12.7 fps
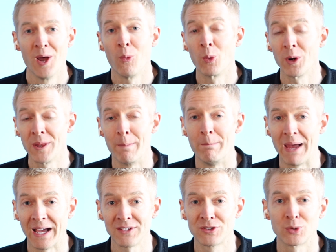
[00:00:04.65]
What are the
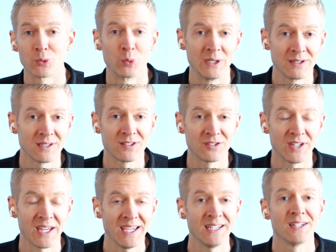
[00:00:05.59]
best real
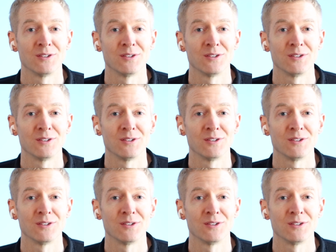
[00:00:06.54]
estate